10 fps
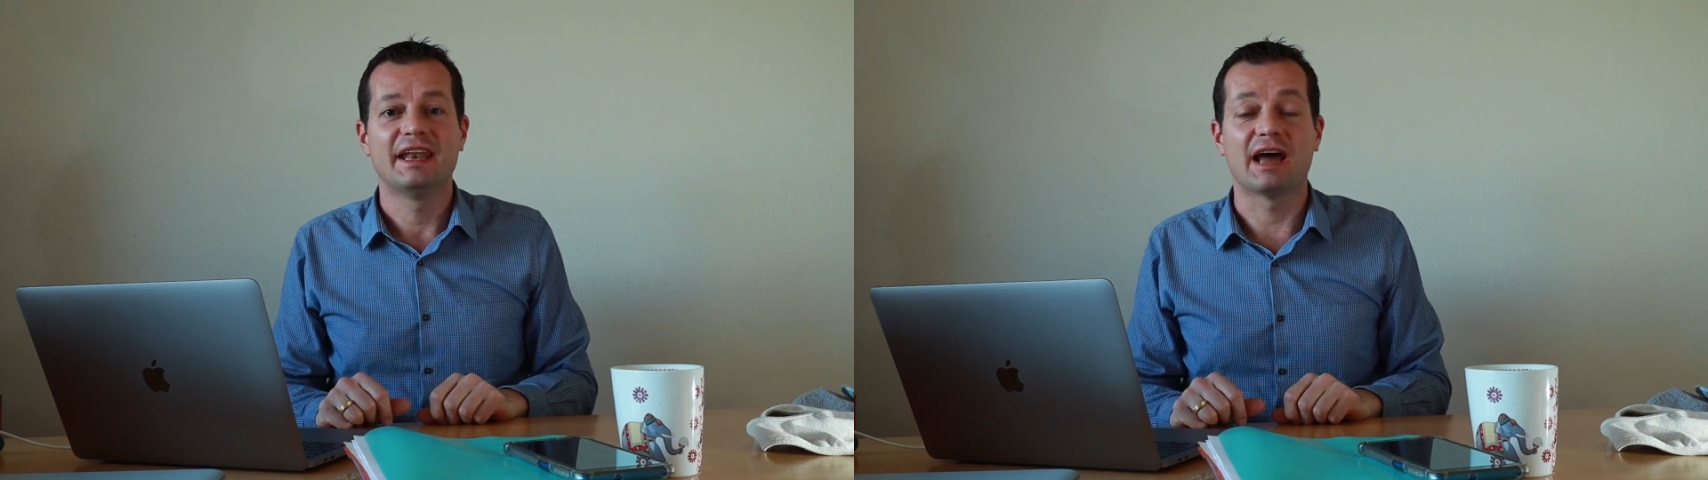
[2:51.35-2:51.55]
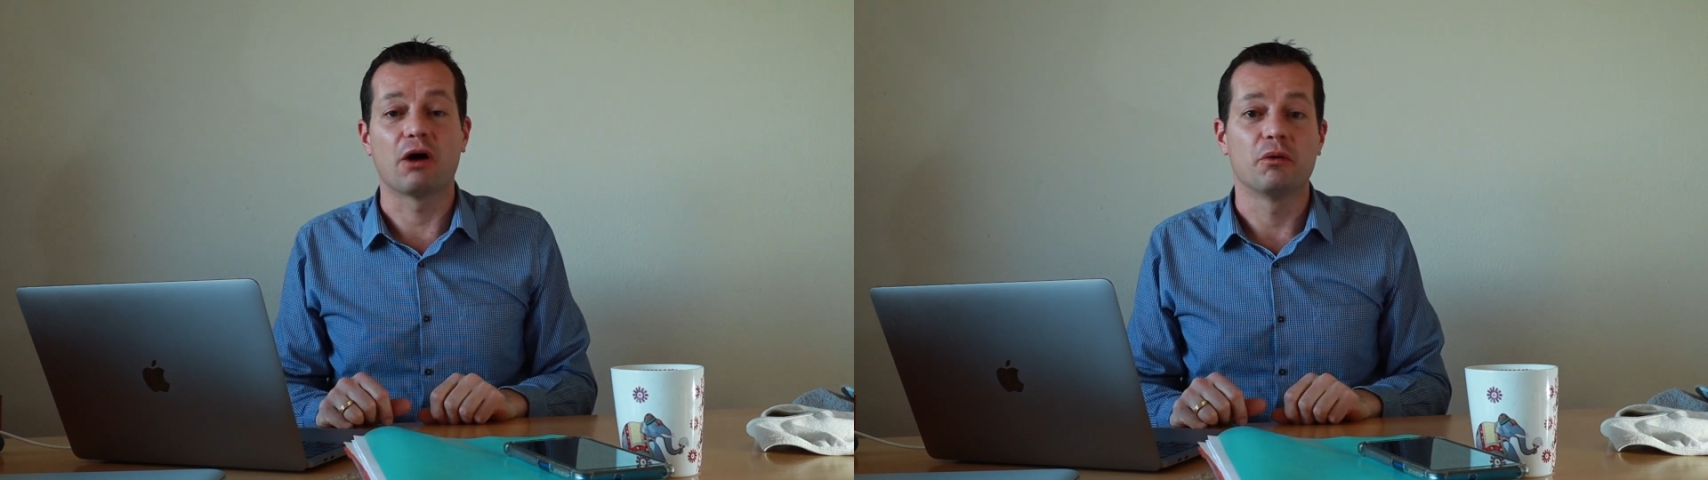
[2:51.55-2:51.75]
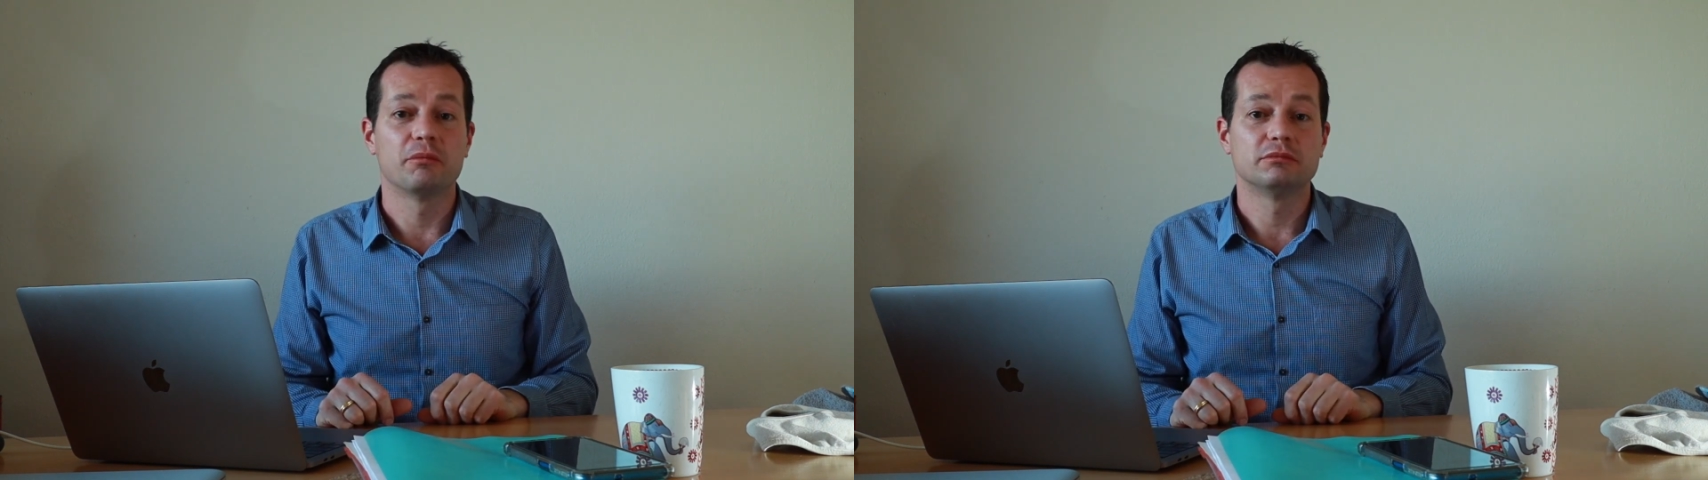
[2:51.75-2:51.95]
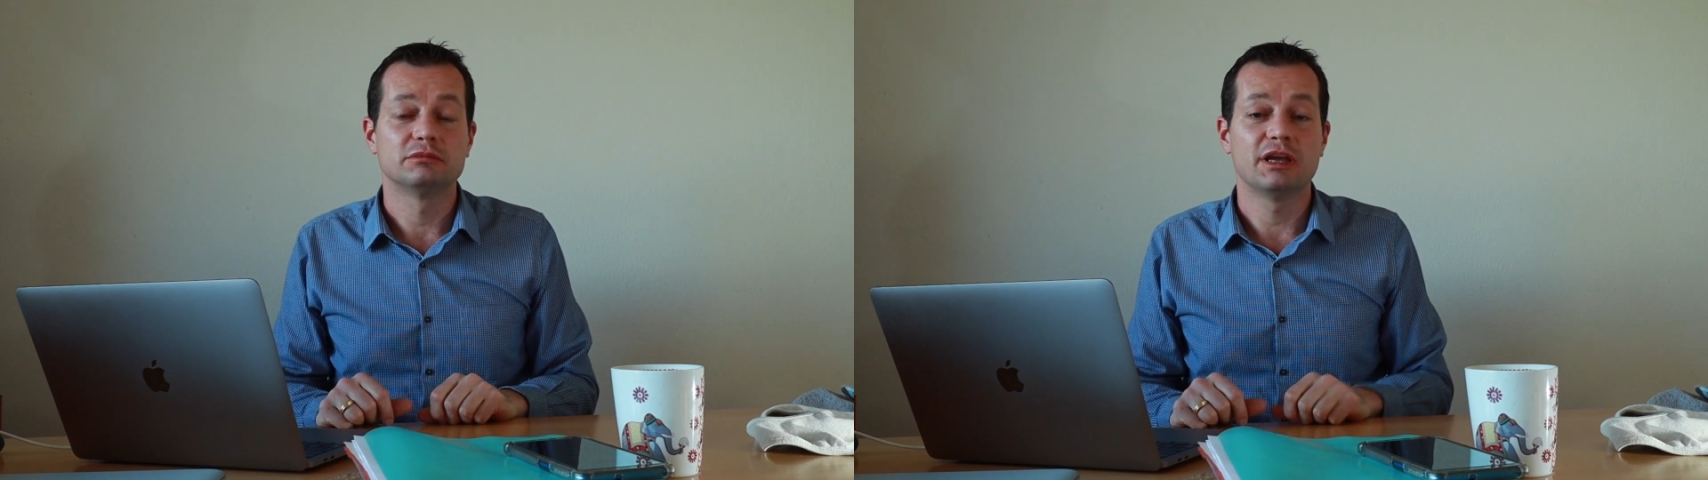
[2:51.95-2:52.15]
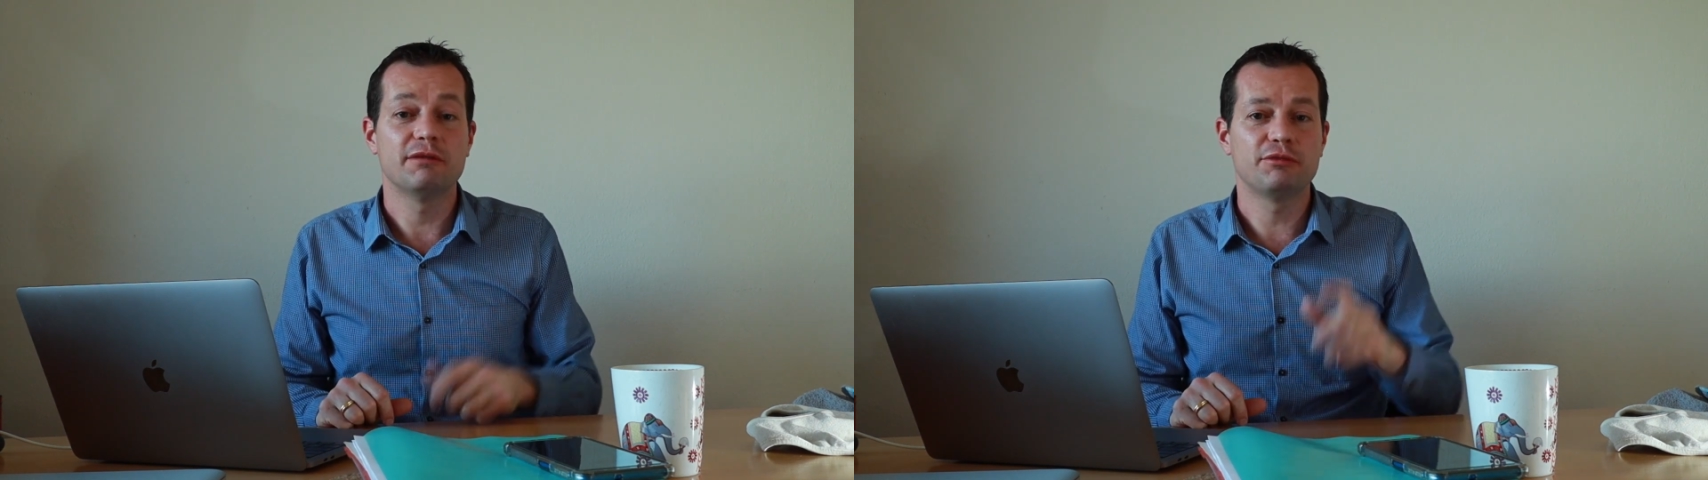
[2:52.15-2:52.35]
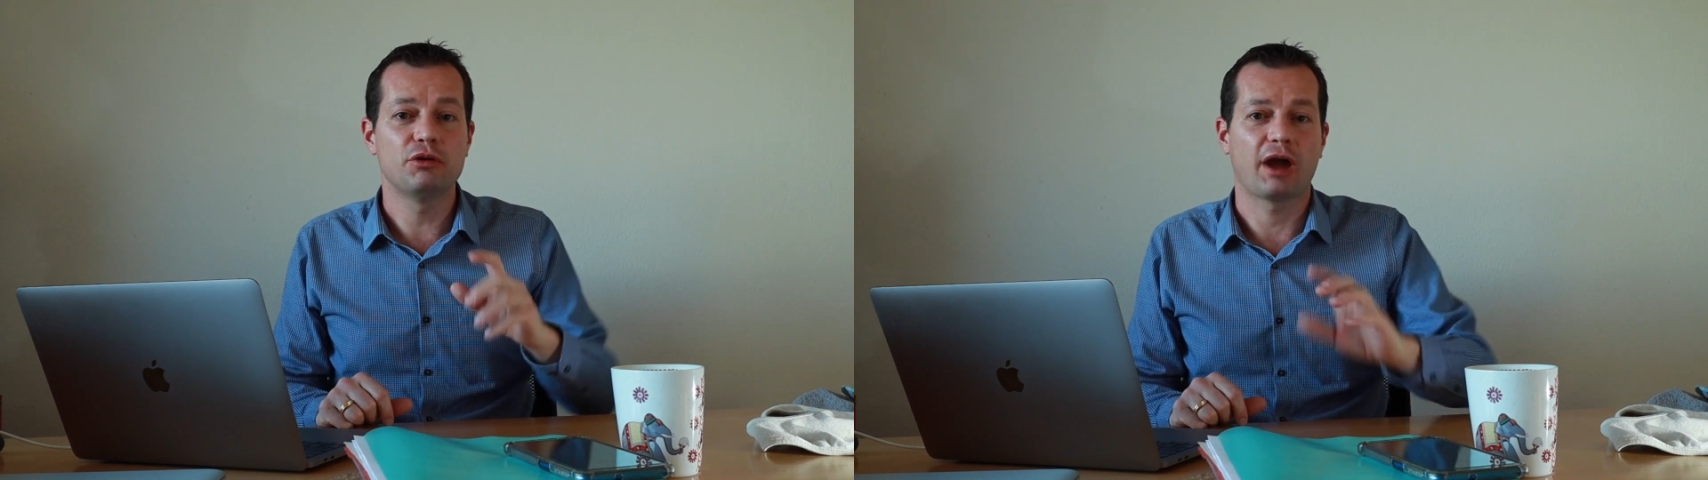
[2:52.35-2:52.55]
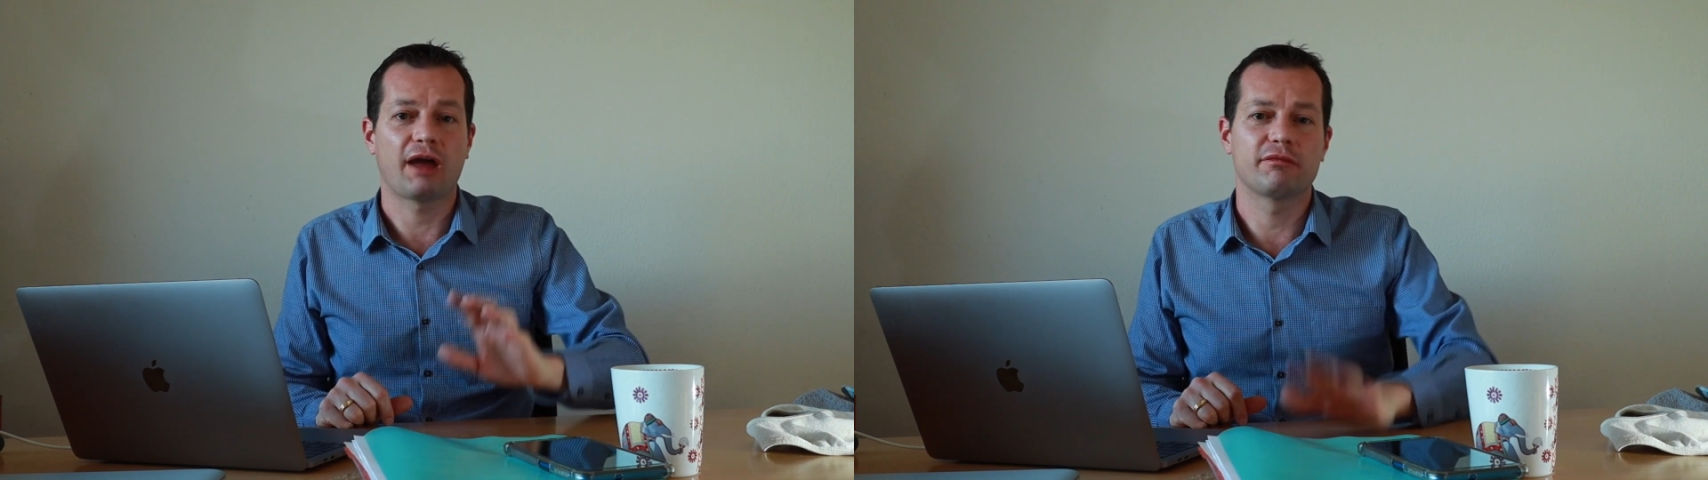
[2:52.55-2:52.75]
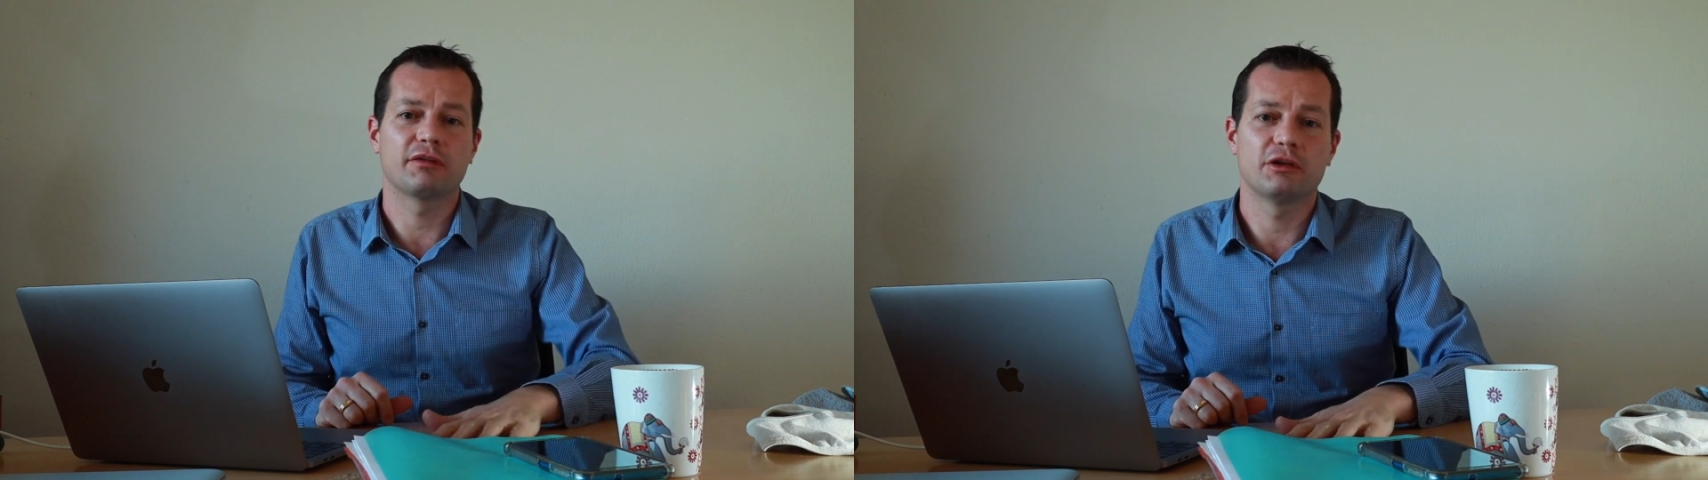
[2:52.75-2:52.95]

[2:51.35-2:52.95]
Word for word: Now, if you have